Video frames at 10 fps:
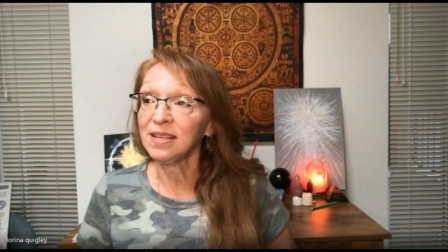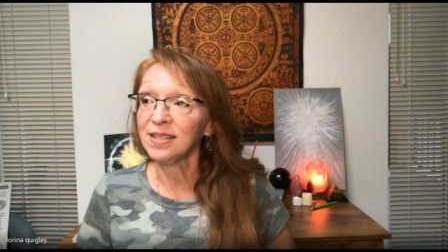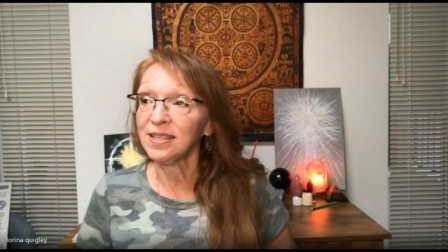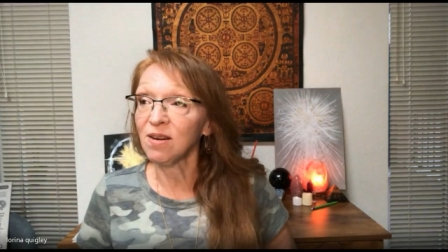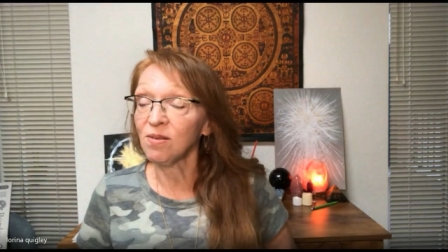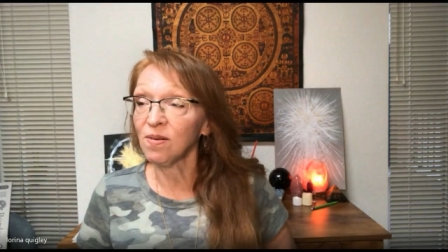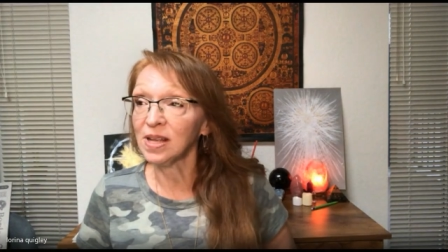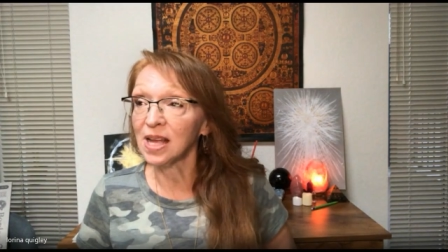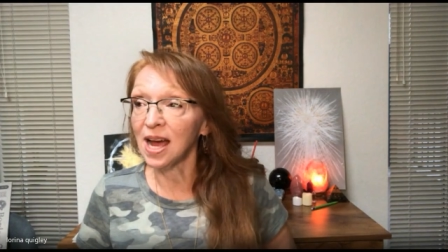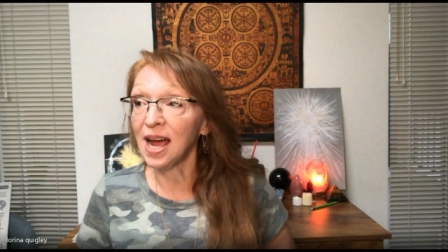so
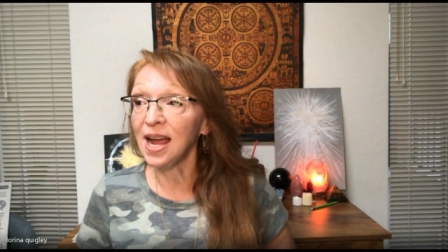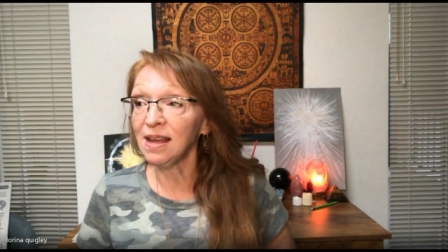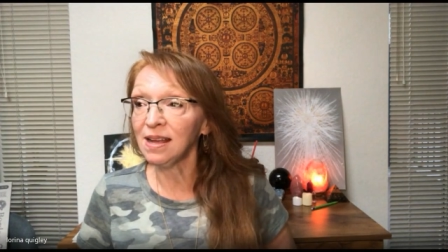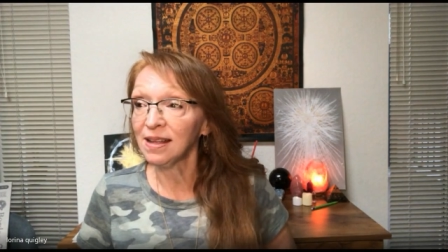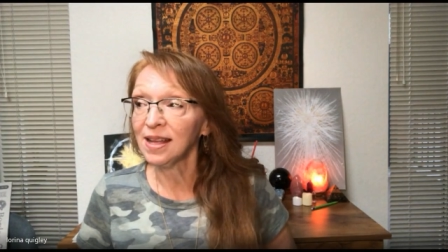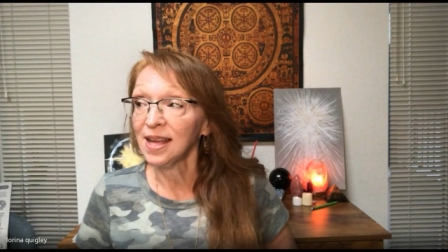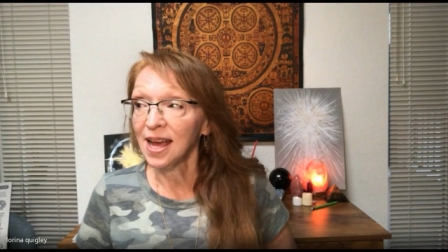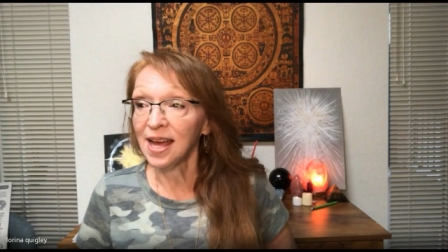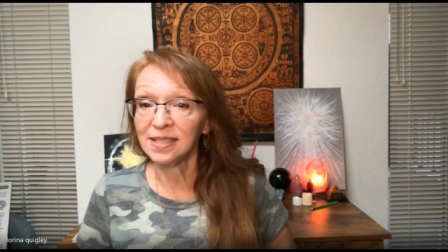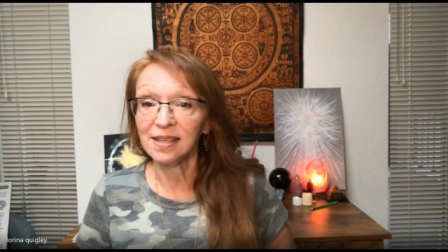I
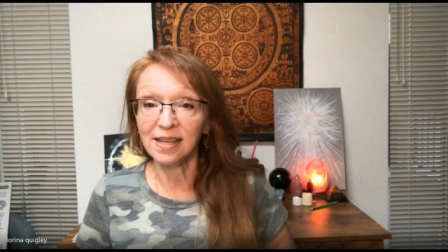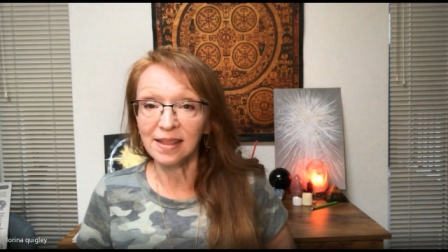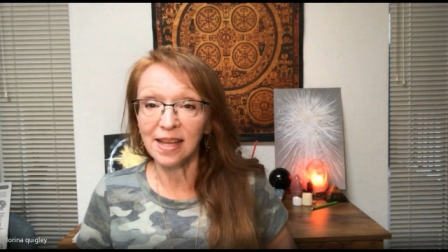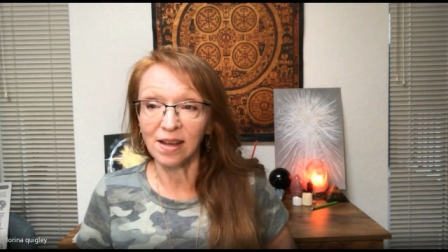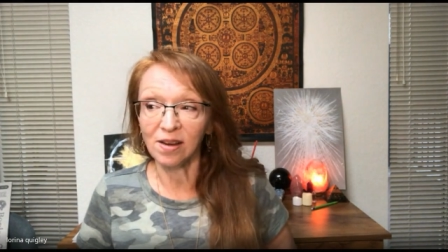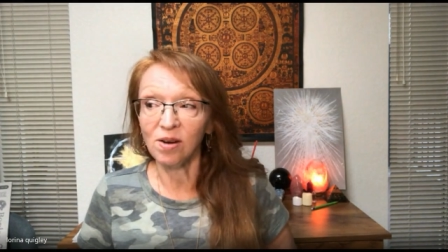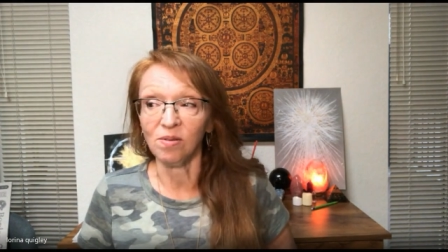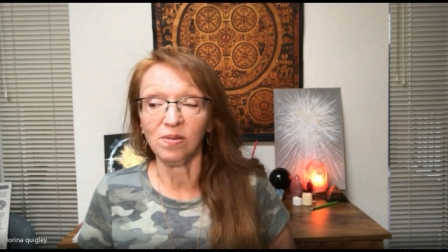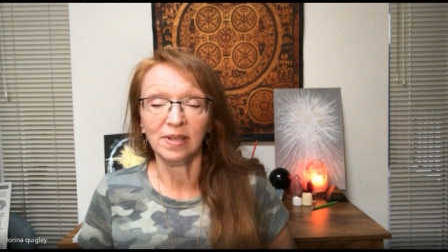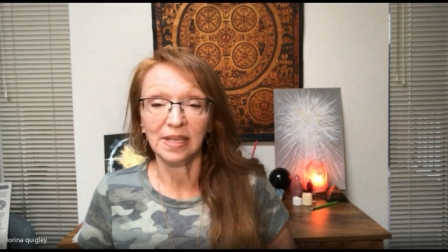had to let that
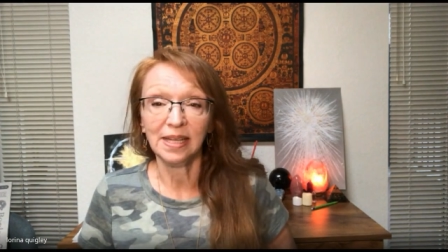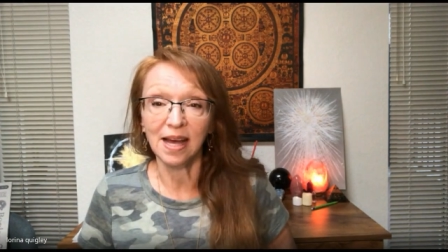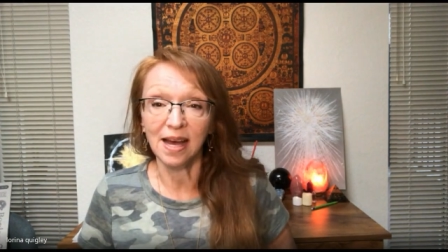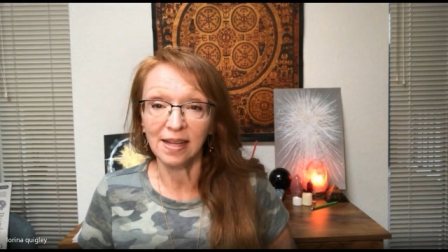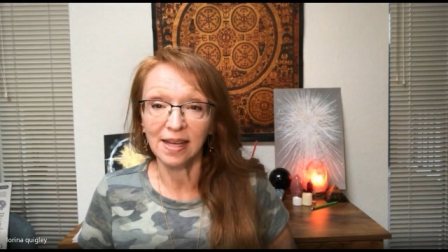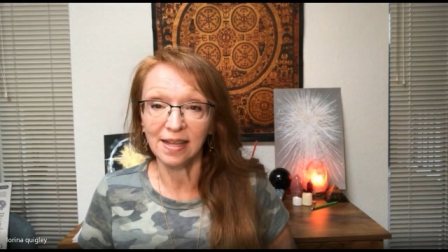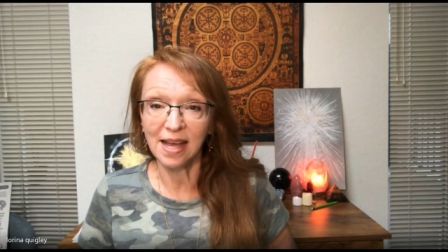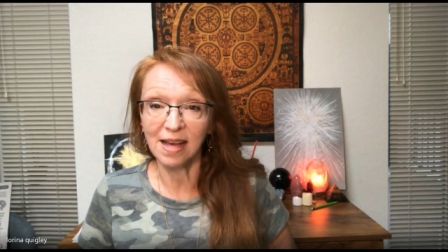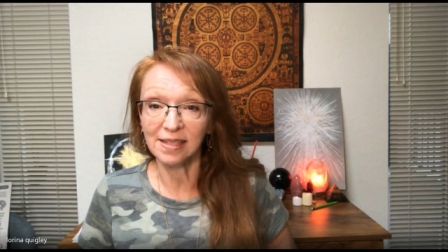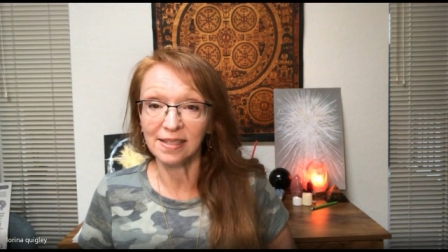go. Yeah, and
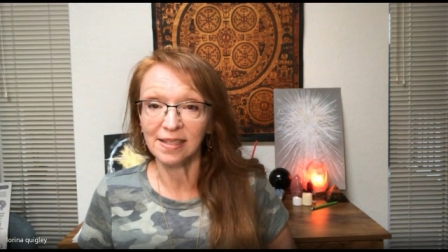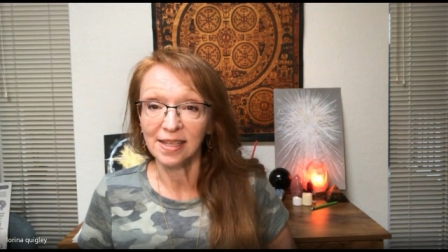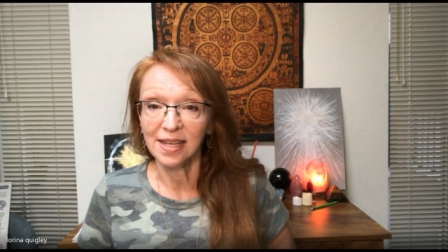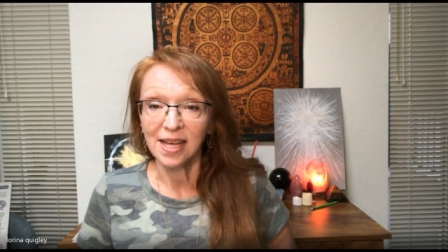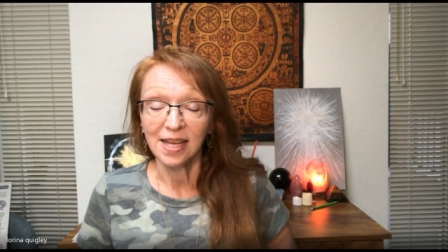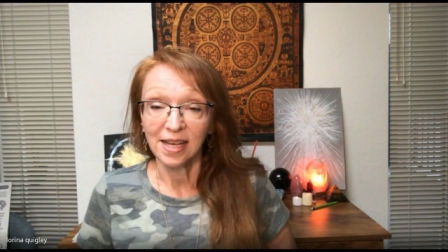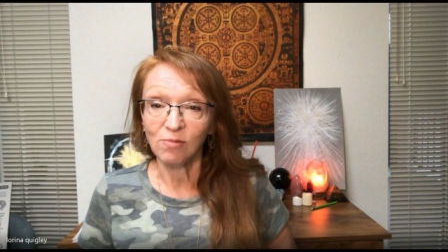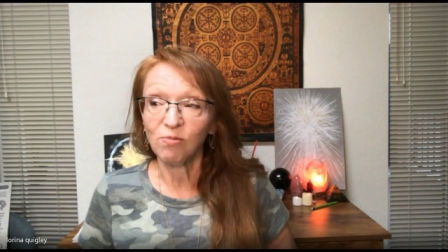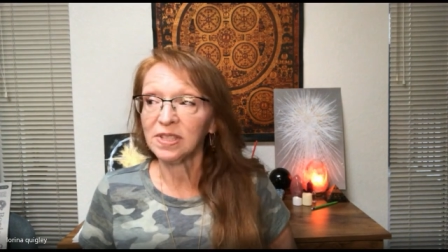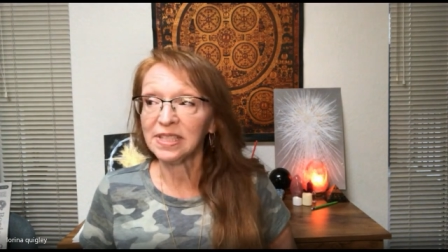
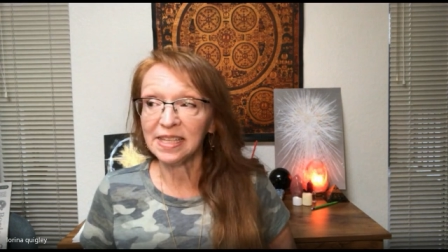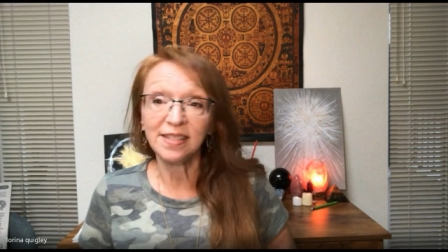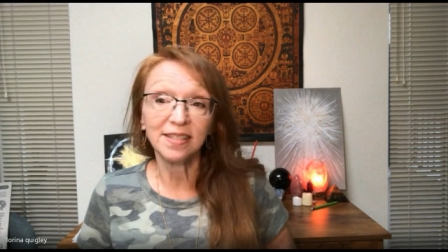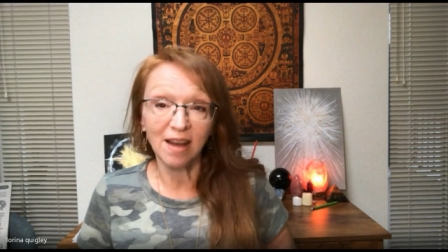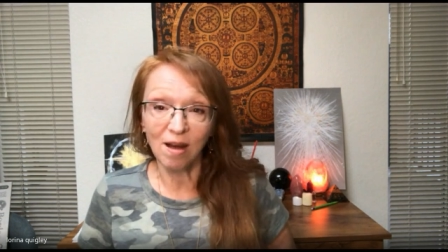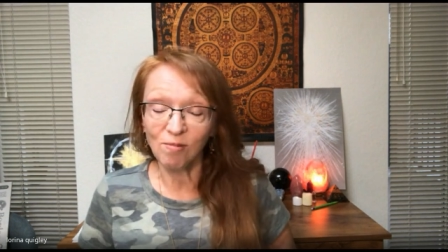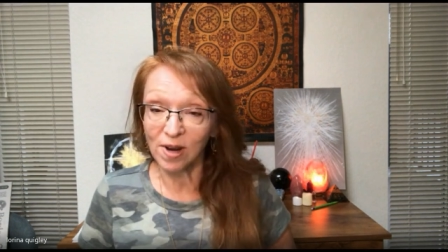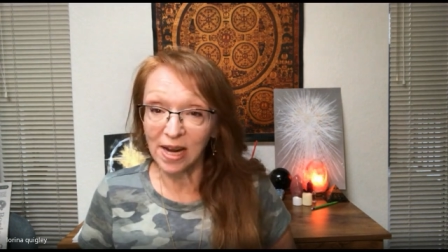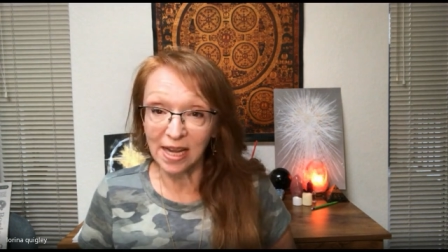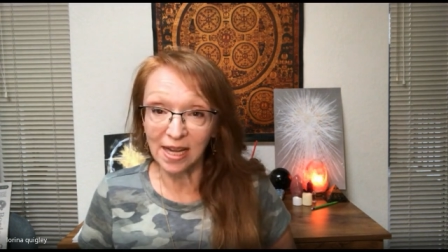If this is not
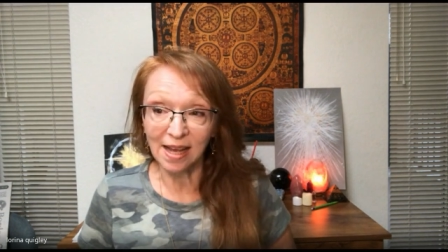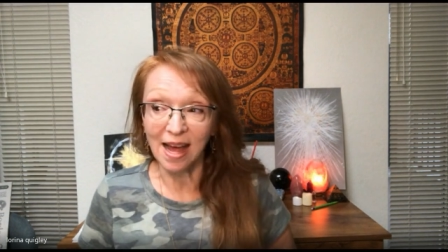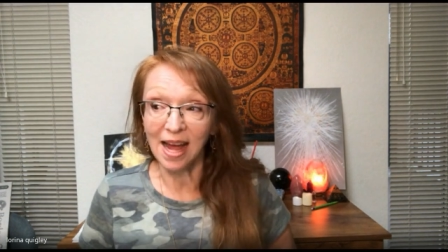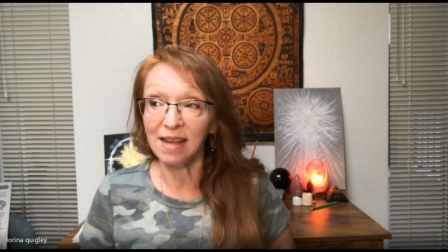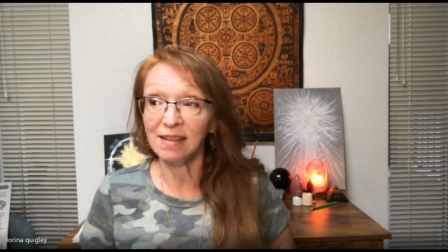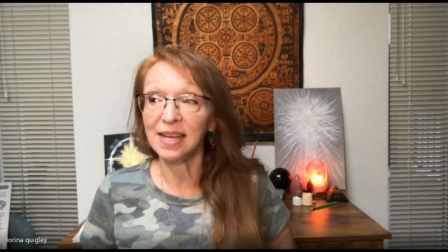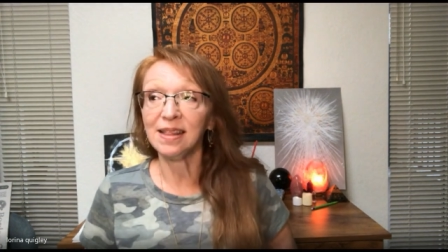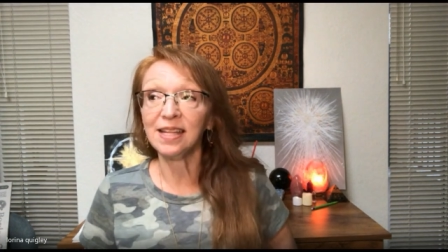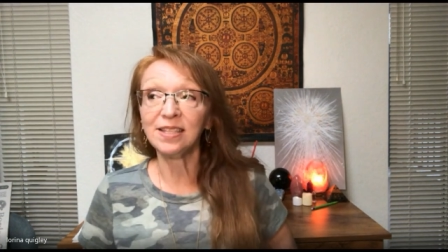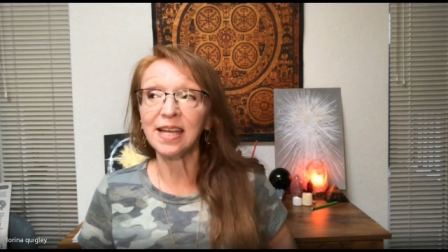working,
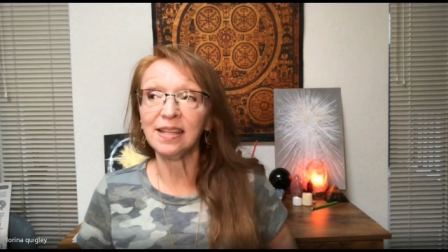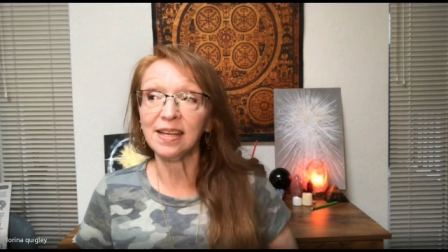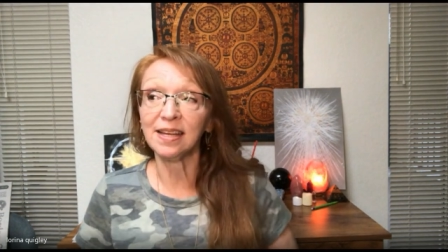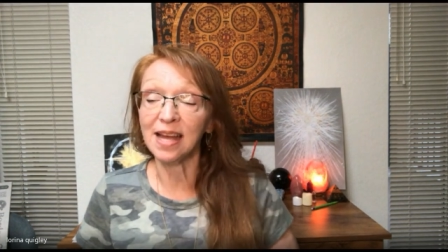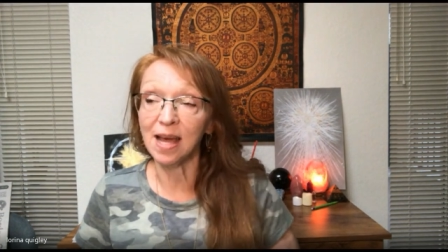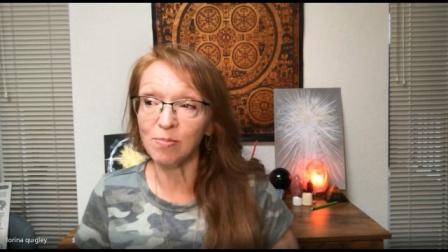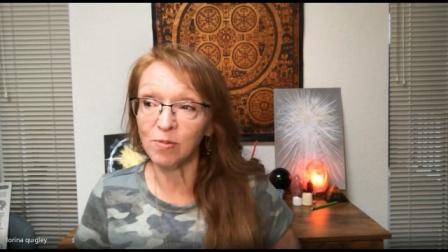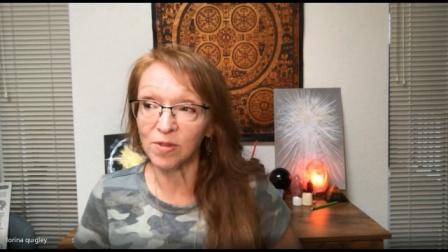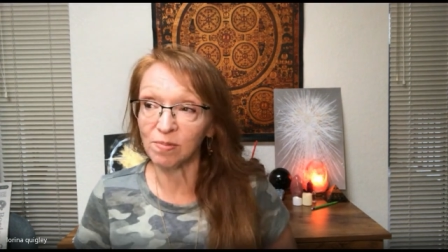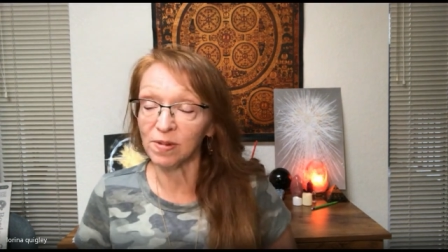and this I think can happen
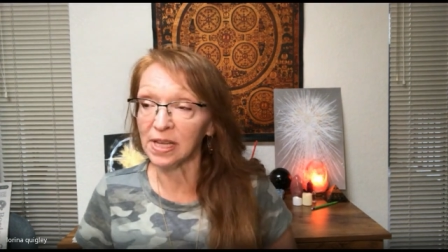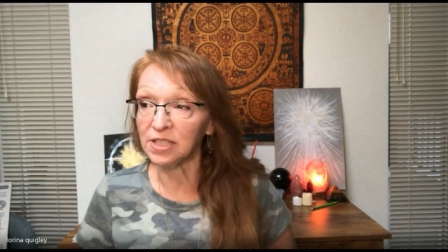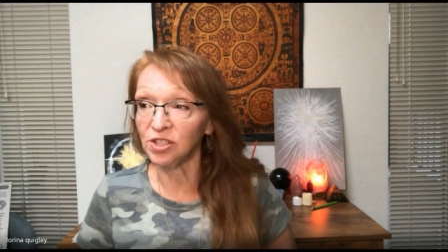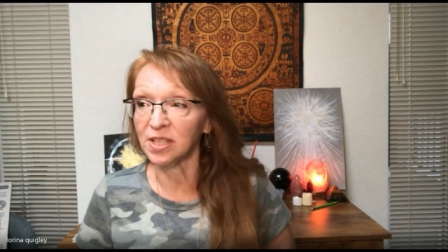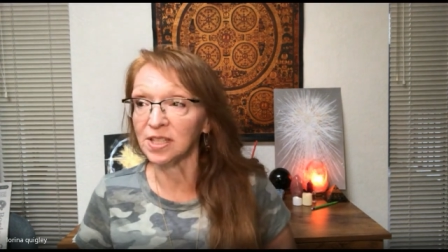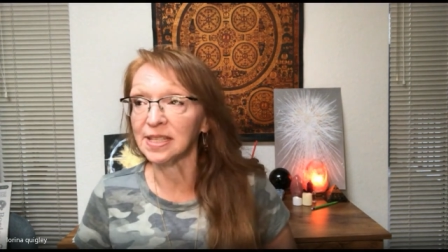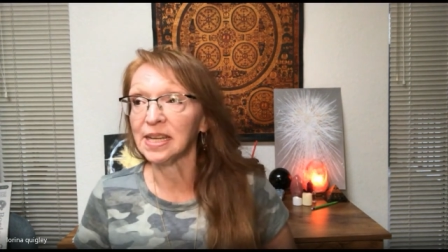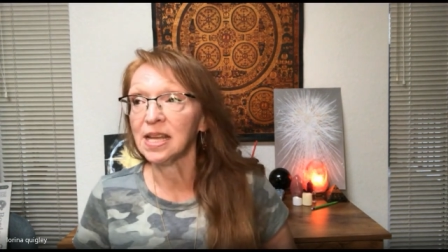with religions.